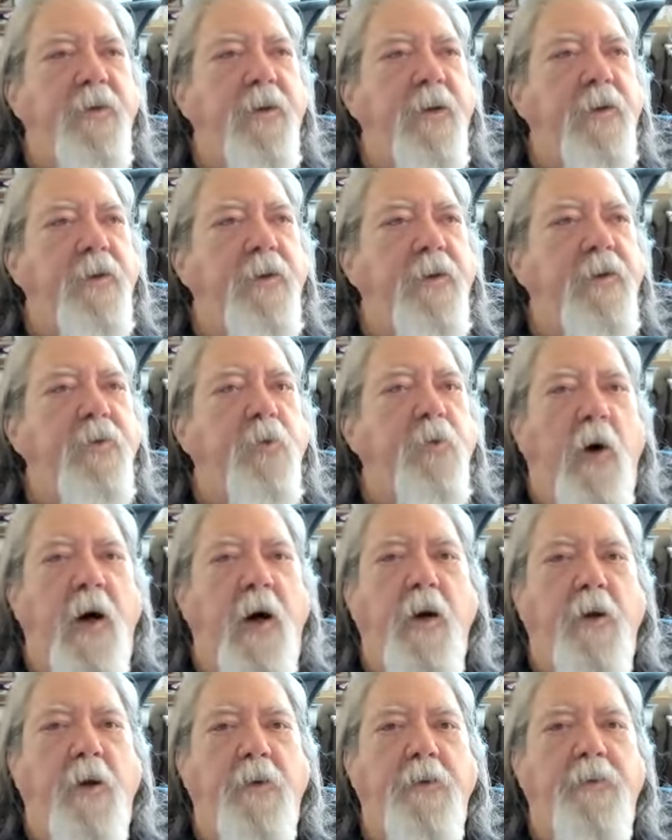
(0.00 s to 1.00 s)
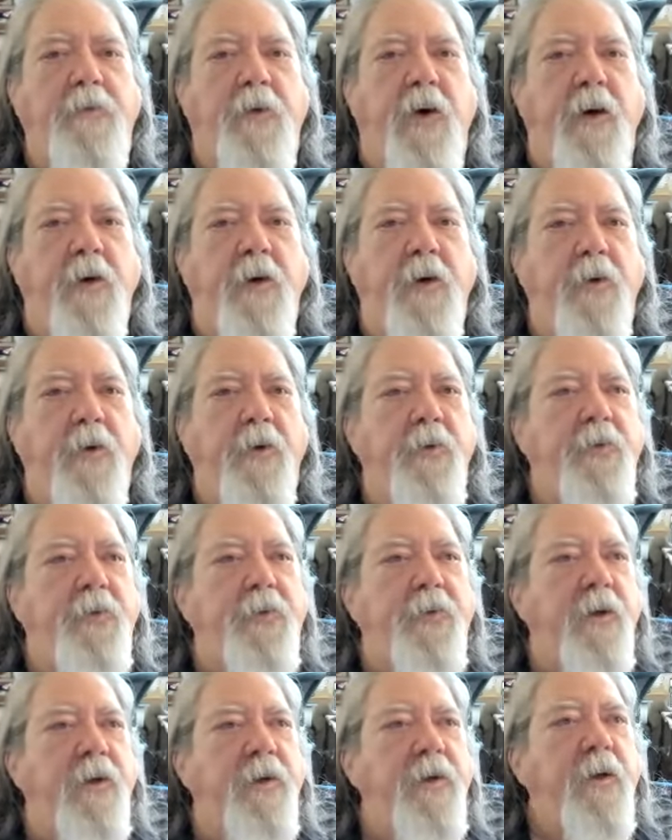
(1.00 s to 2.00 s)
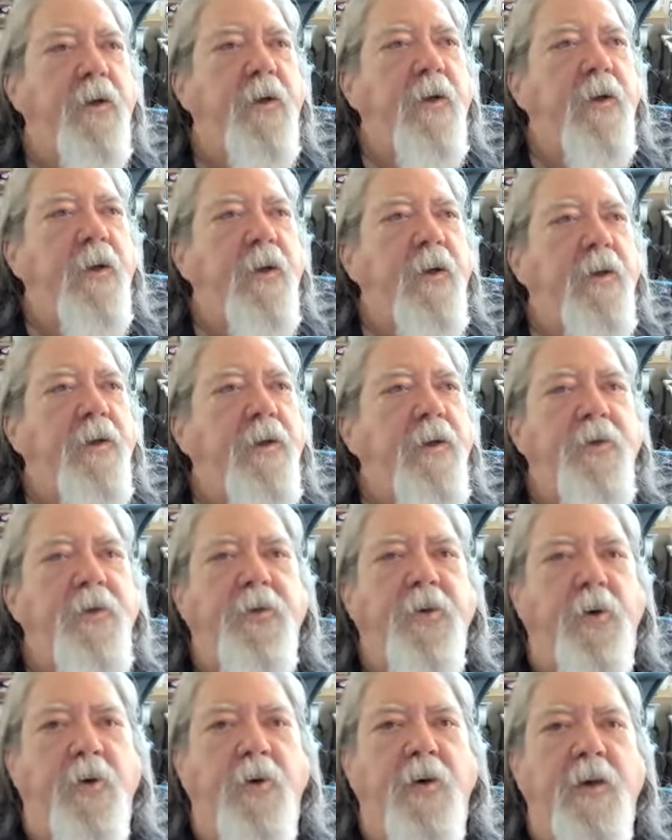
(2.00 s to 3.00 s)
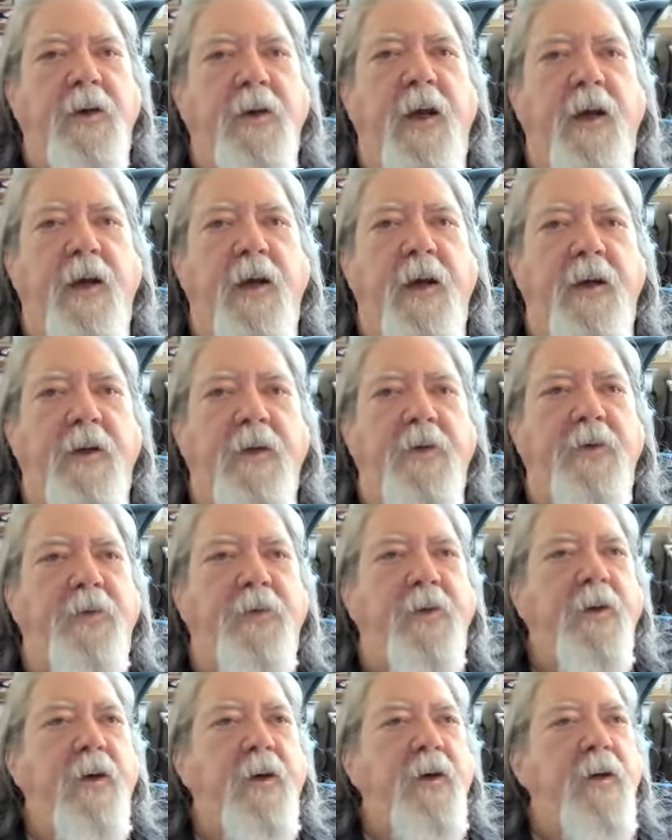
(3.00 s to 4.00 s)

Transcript: and these wildfires and these hurricanes?